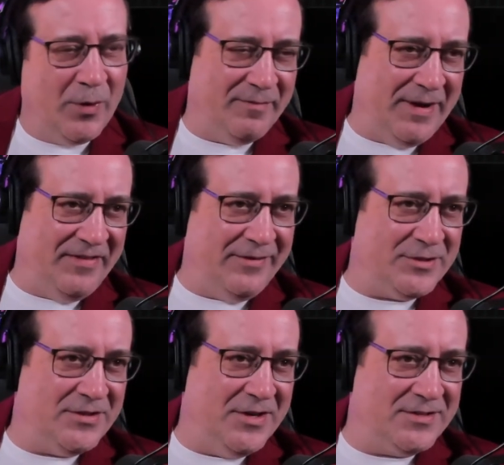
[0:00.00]
of my
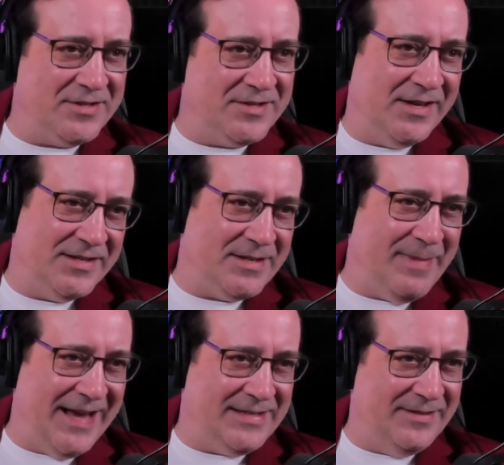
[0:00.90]
favorite songs, The Sun is a
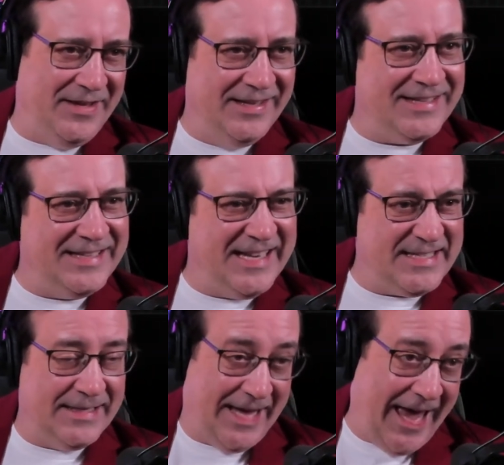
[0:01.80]
Mass of
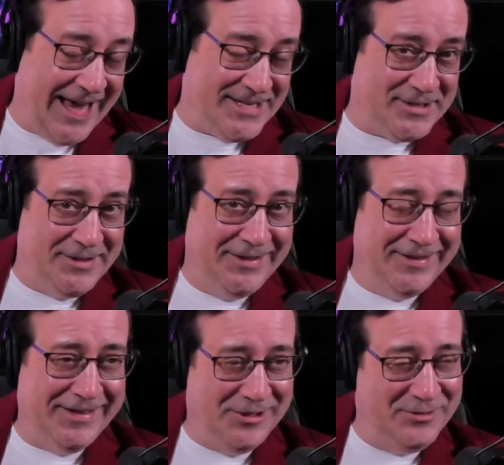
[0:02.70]
Incandescent Gas.
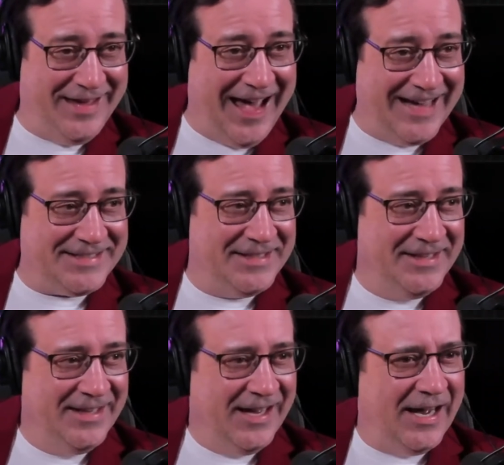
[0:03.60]
Mm-hmm. They do mm-hmm. that.
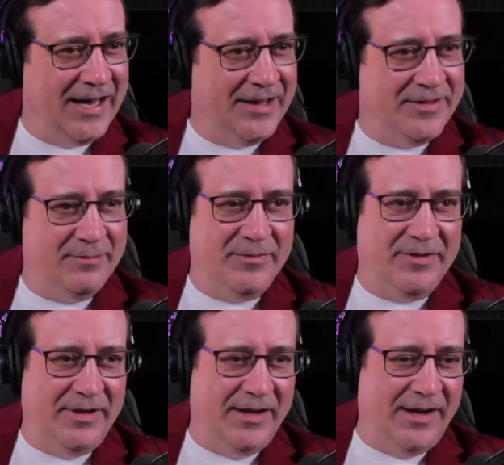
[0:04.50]
Uh, the
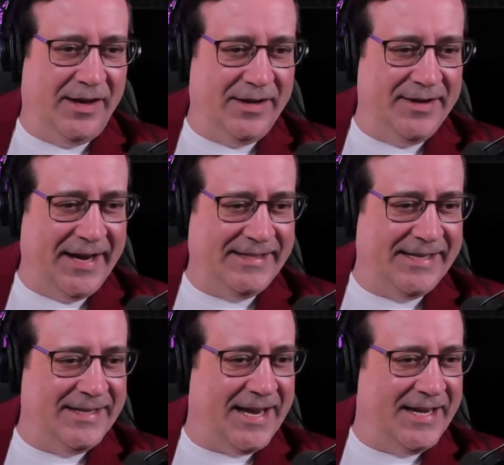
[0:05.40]
the uh,
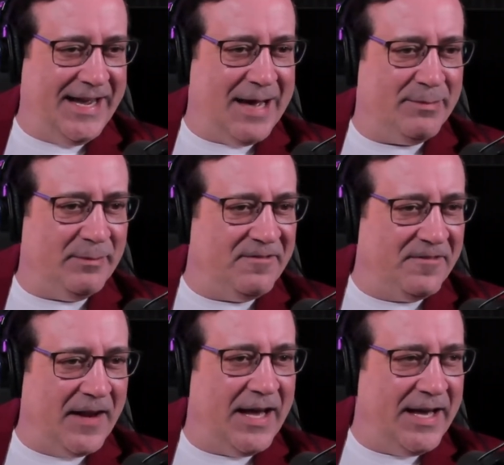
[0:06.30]
1990 album
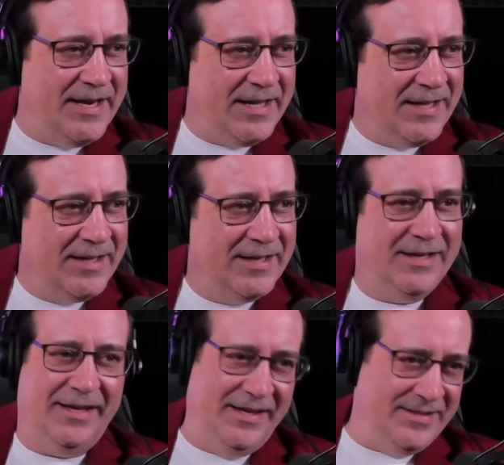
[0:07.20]
Flood
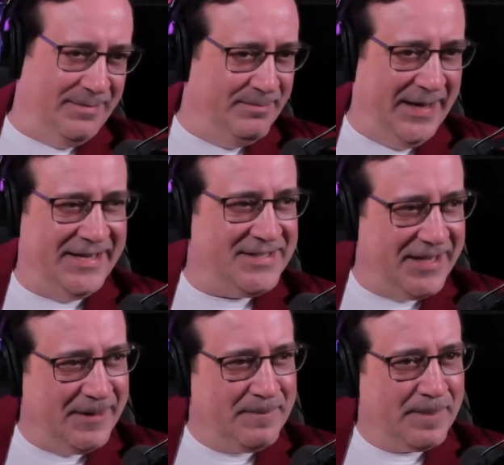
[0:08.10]
is
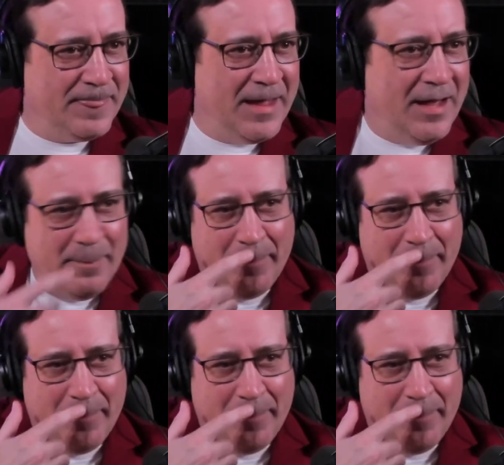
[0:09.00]
amazing. Right.